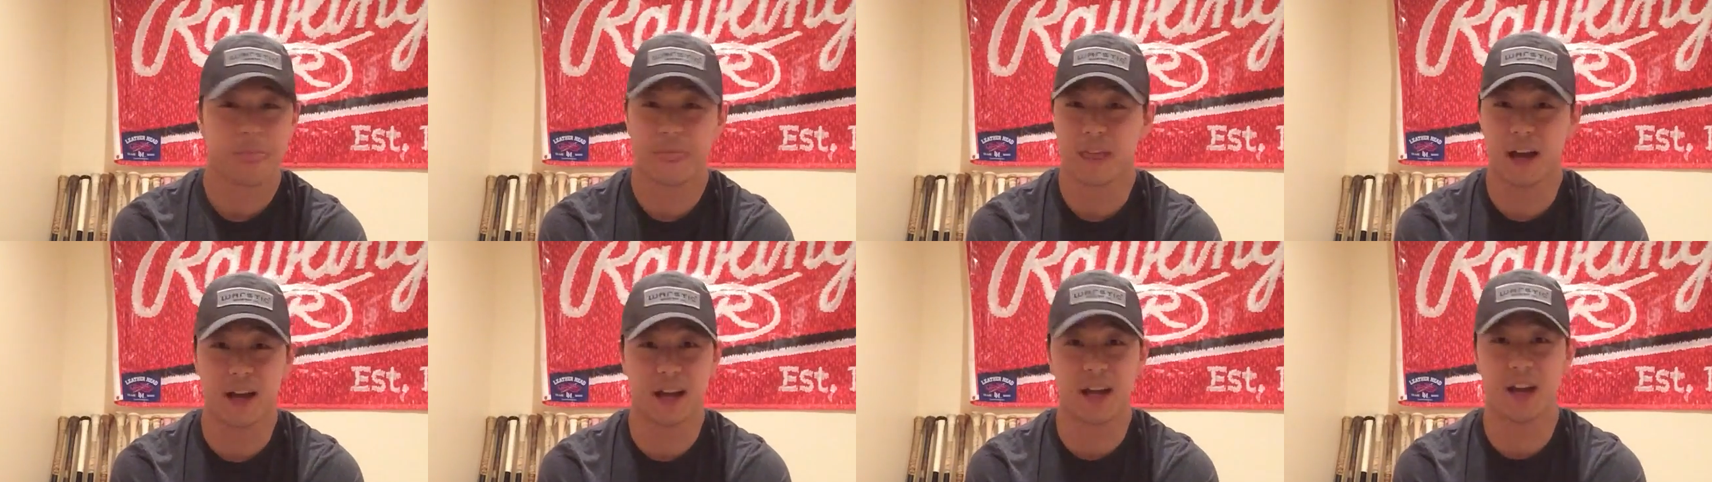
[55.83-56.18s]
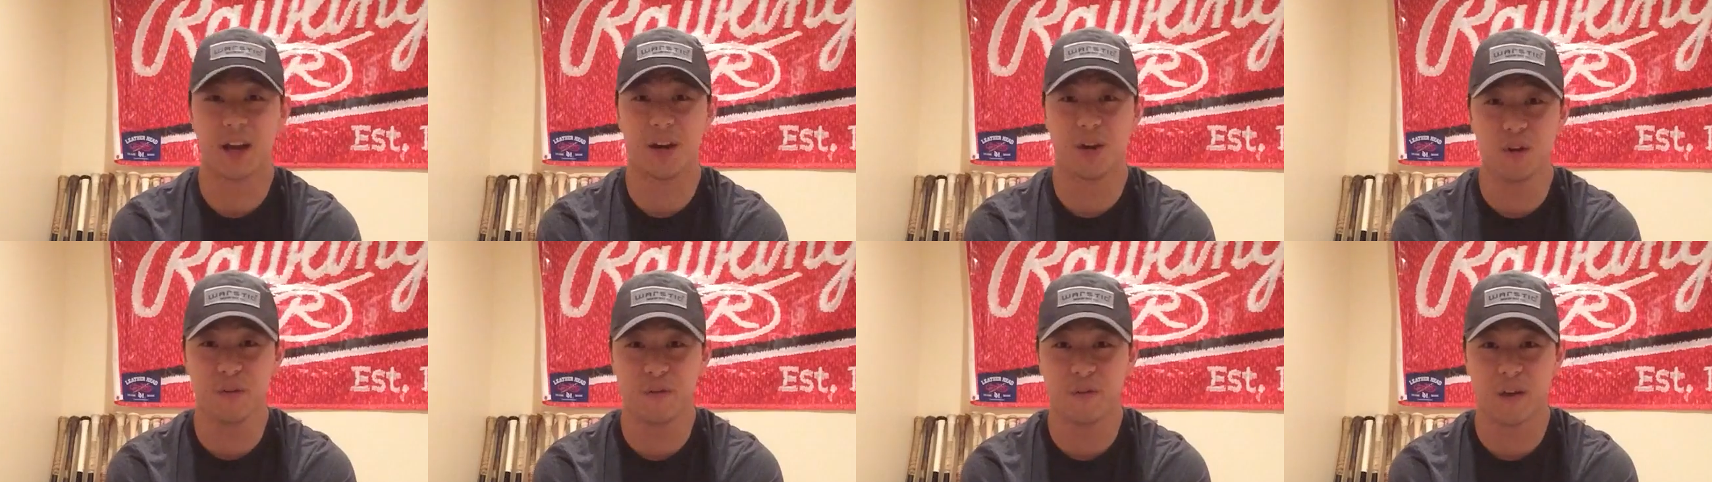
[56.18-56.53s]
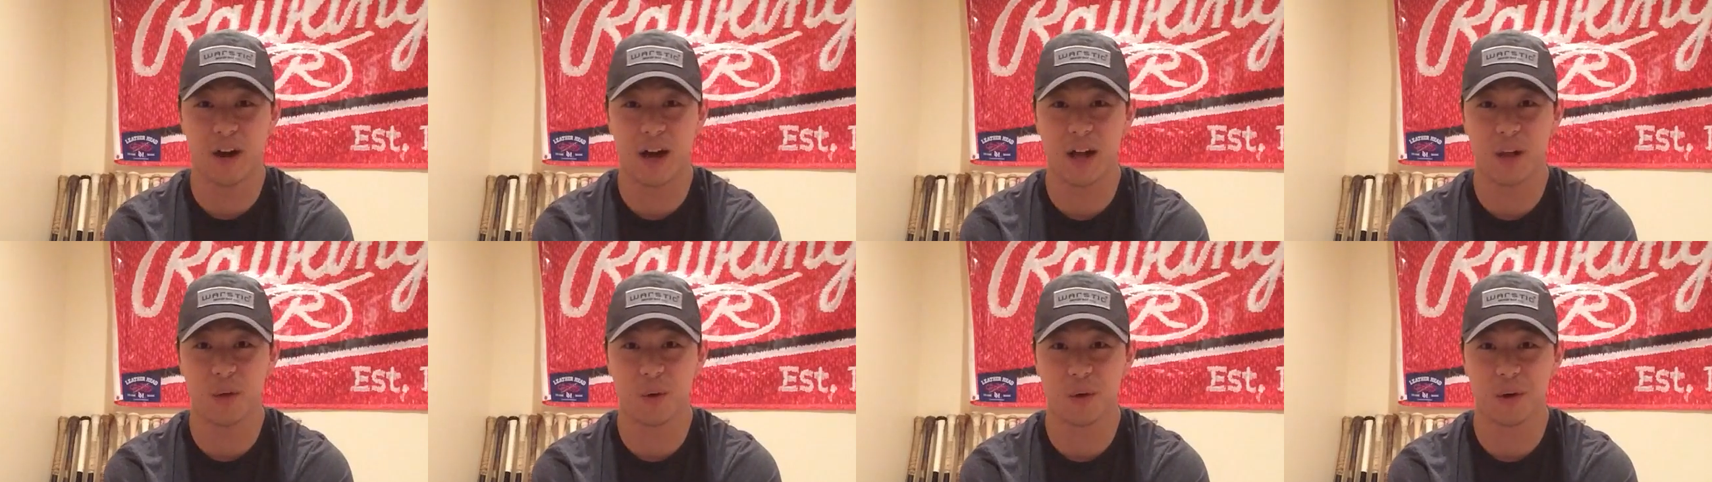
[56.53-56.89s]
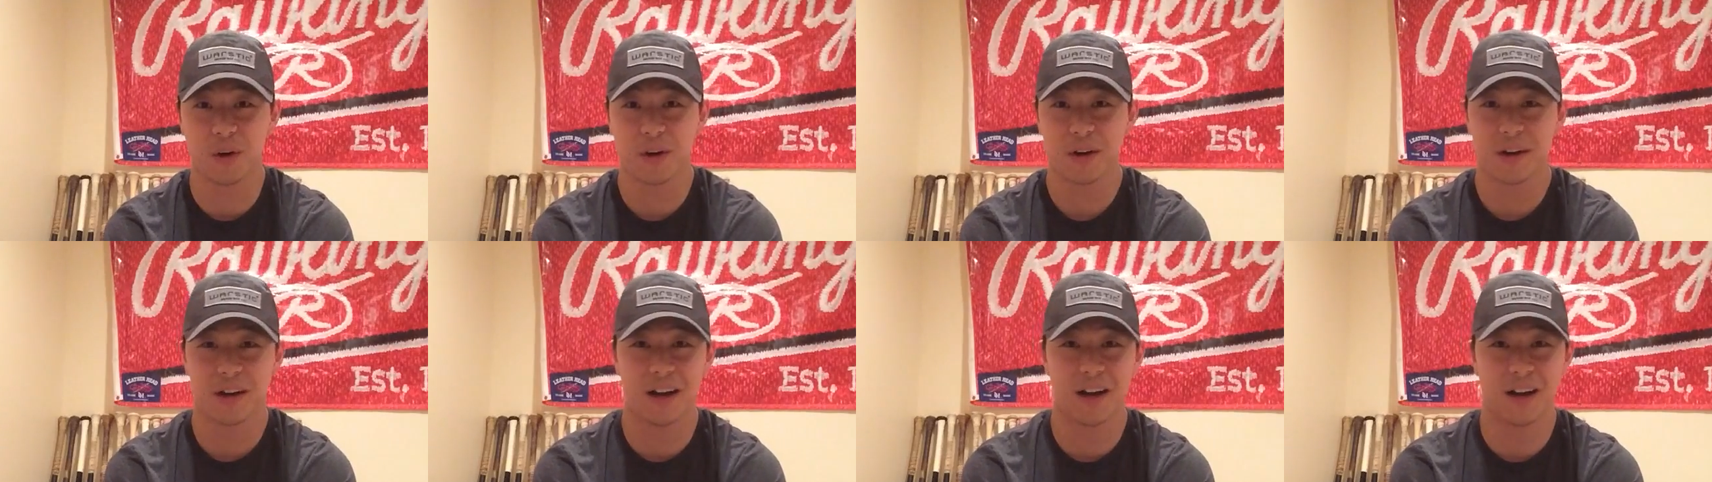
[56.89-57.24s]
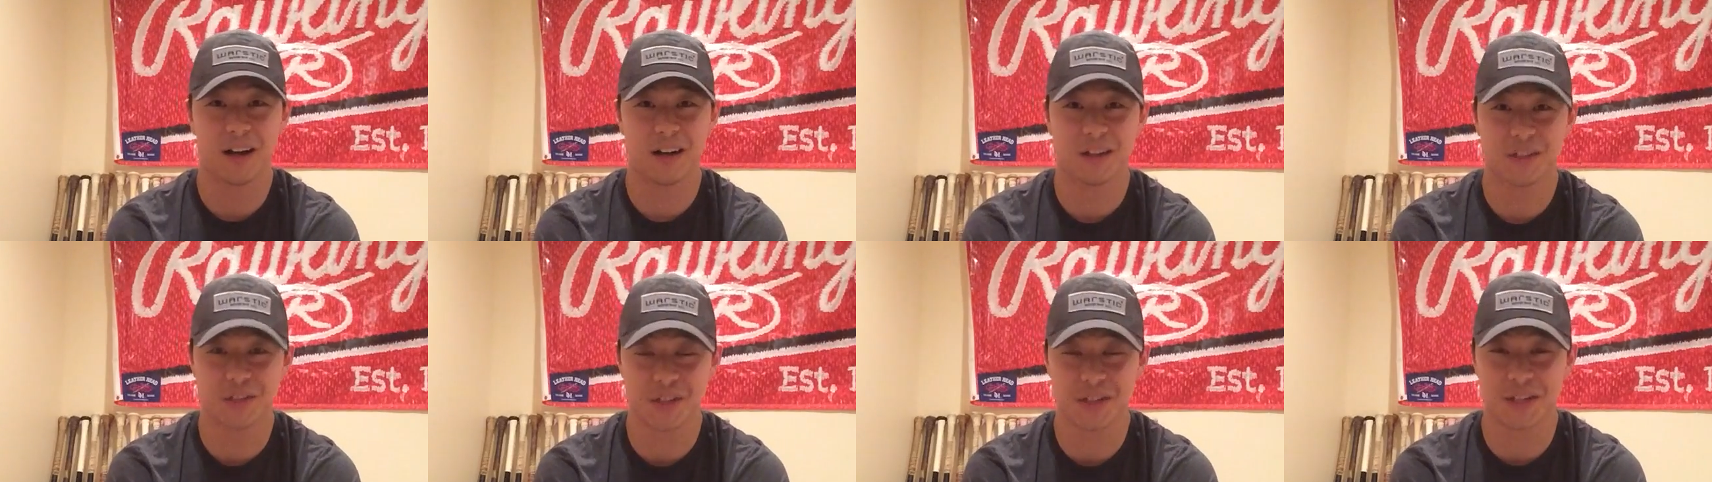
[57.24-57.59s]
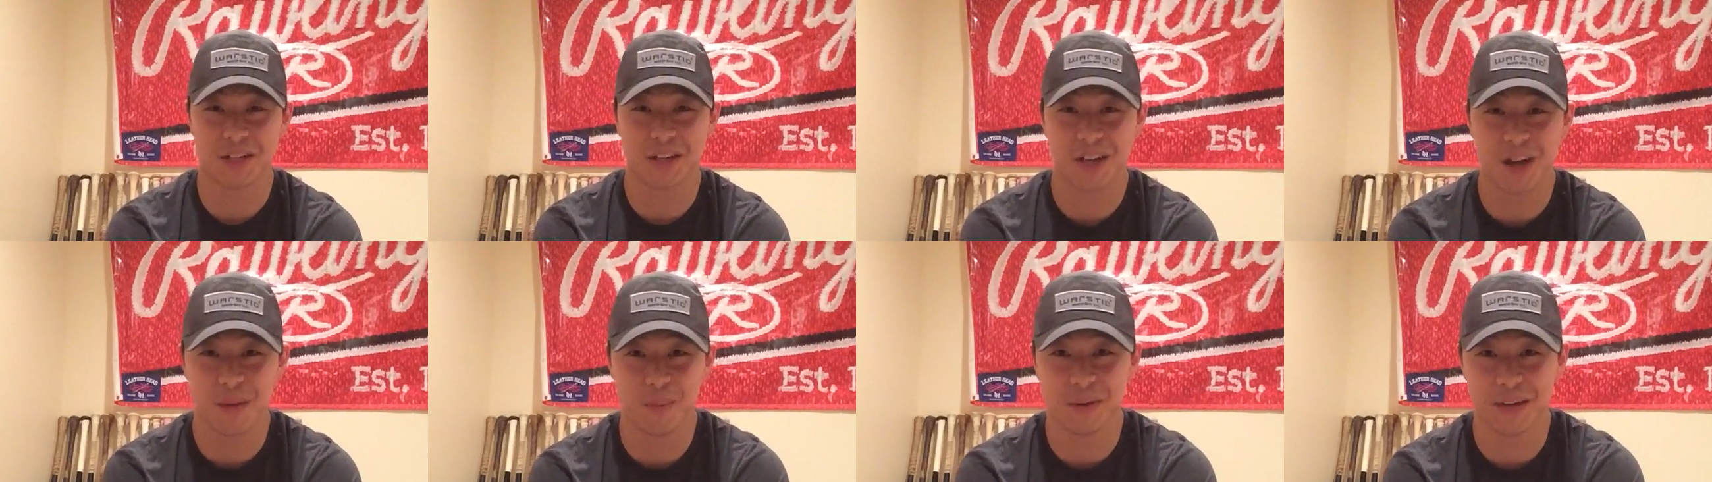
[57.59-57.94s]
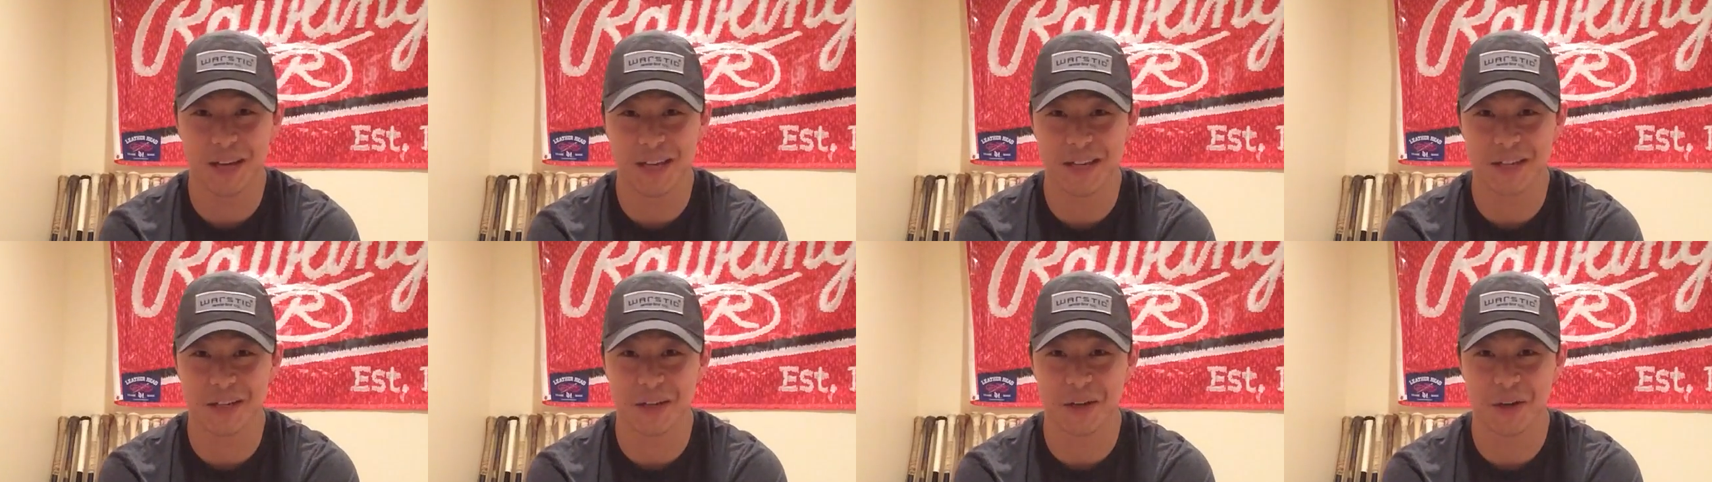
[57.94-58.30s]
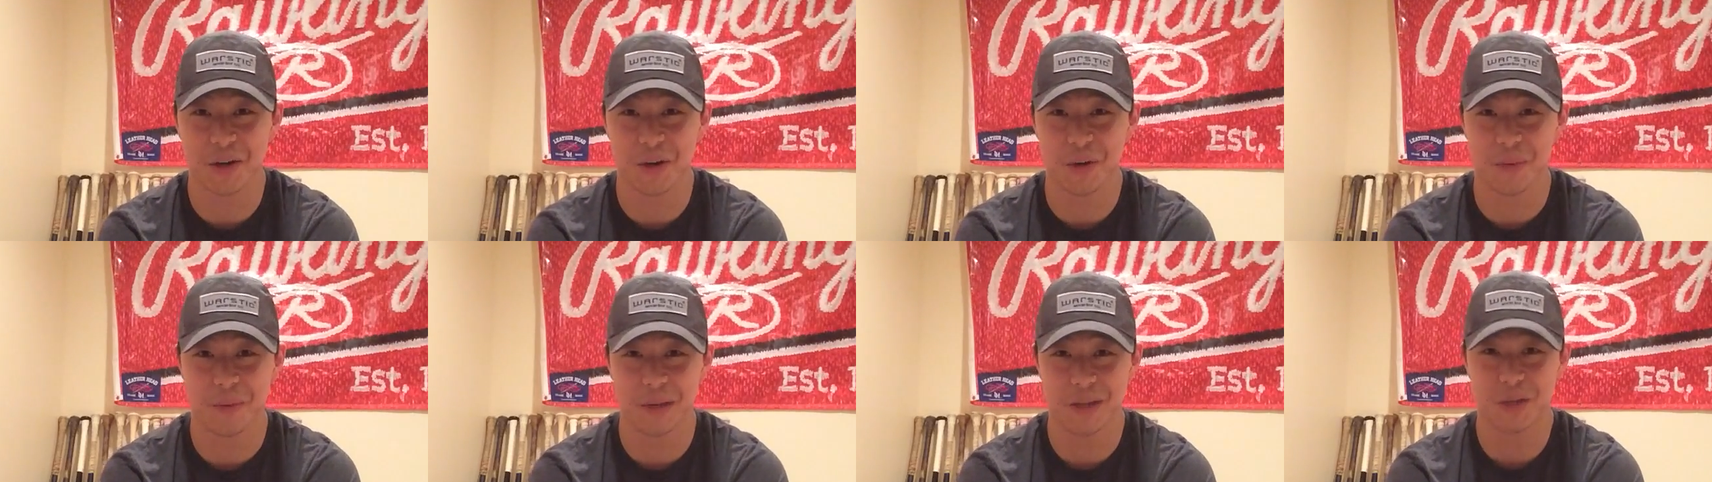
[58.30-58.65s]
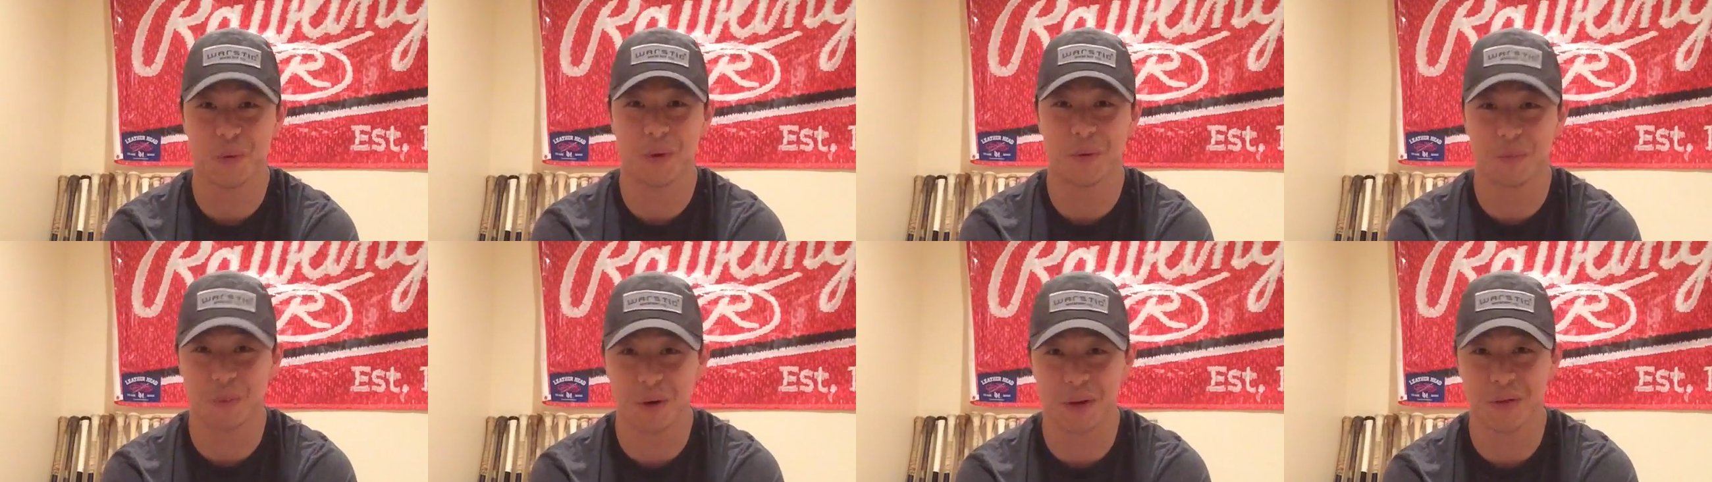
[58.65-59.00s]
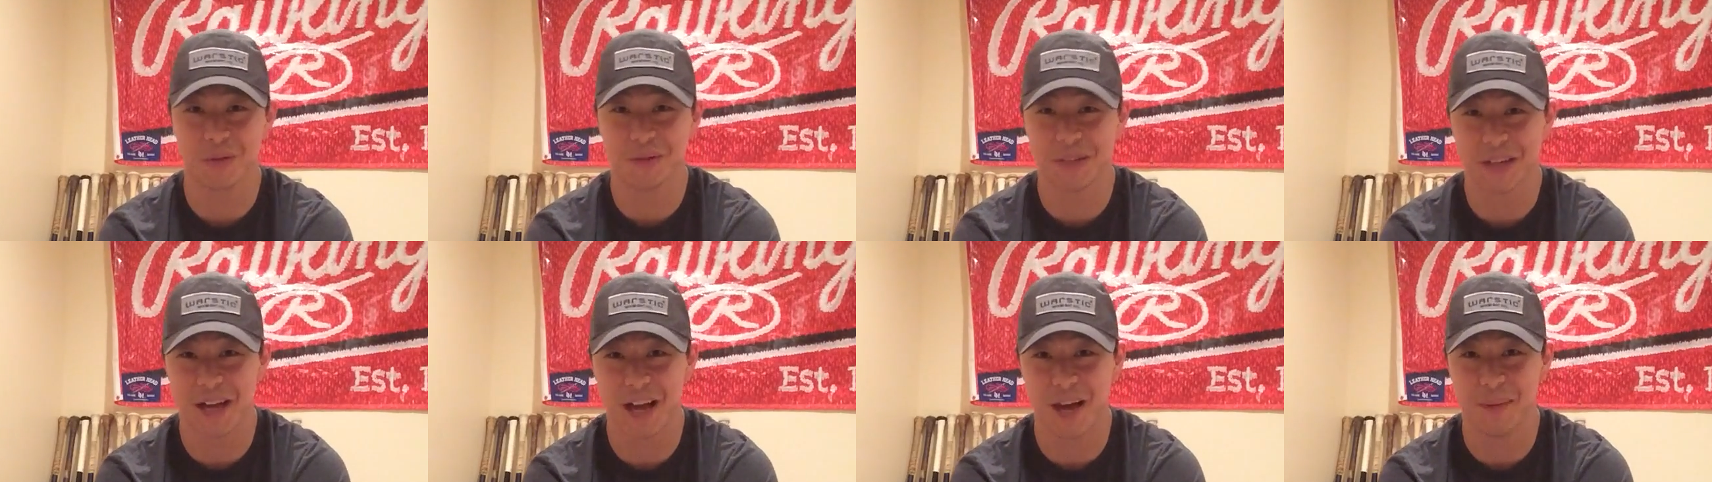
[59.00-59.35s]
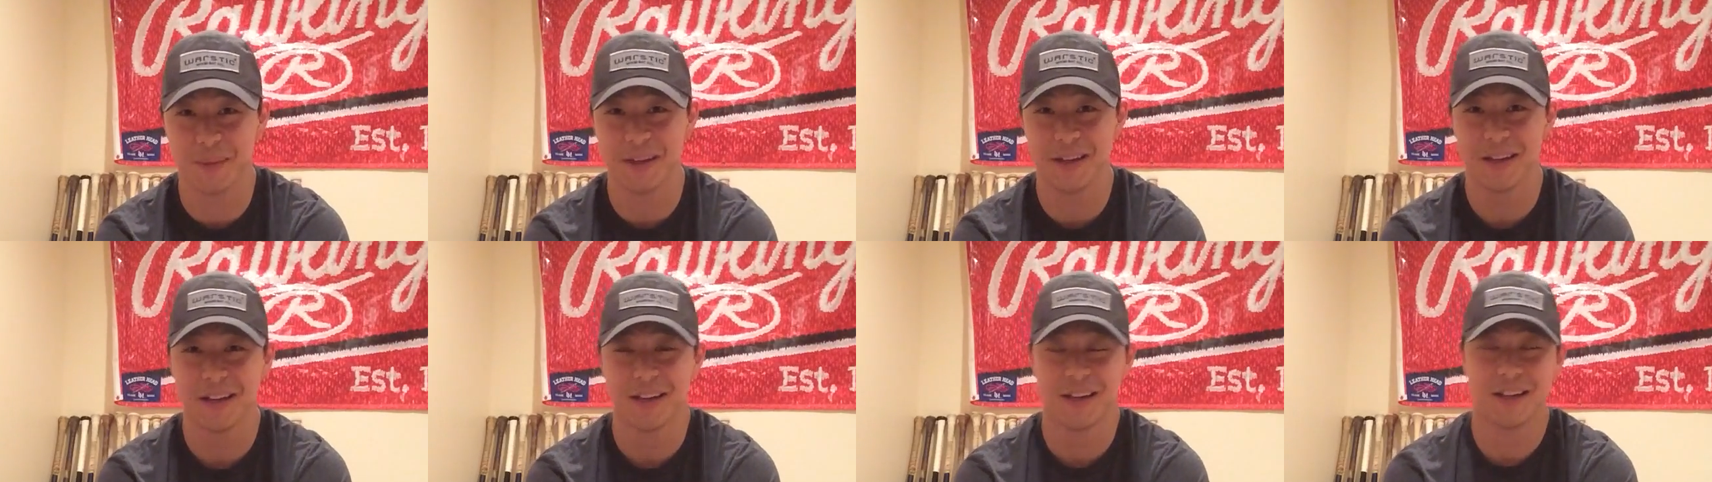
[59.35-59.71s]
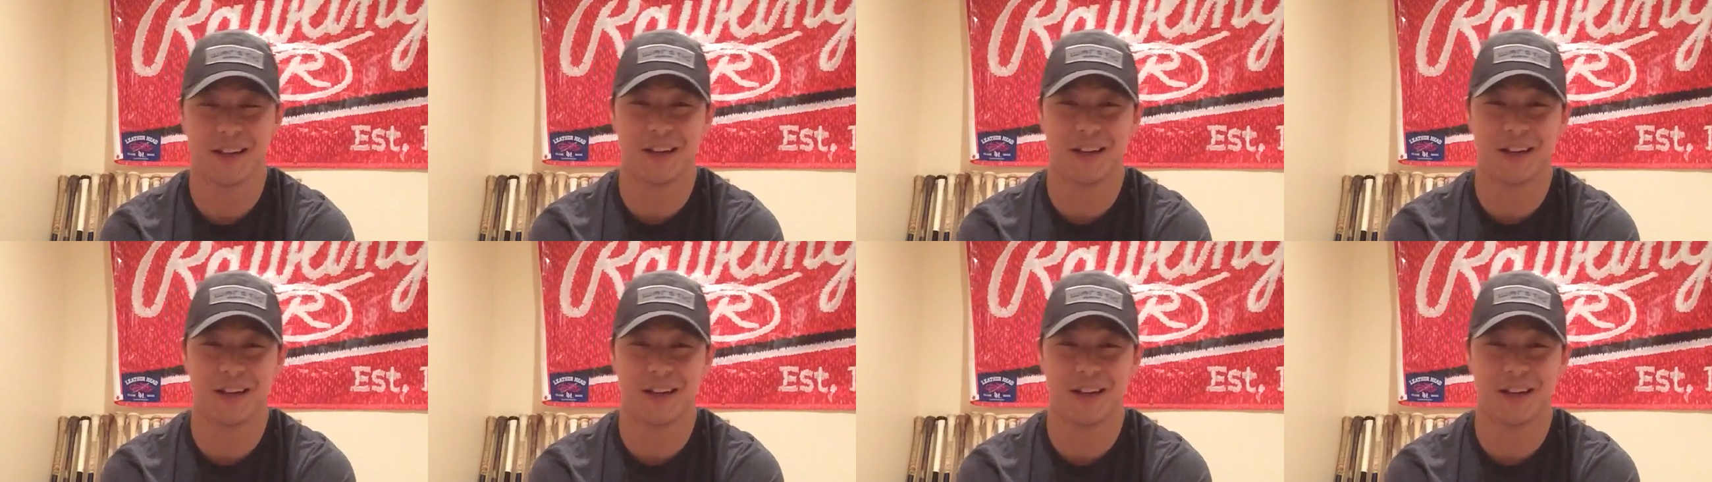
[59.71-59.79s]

I got a new follower just a couple of days ago, my twin brother Tommy,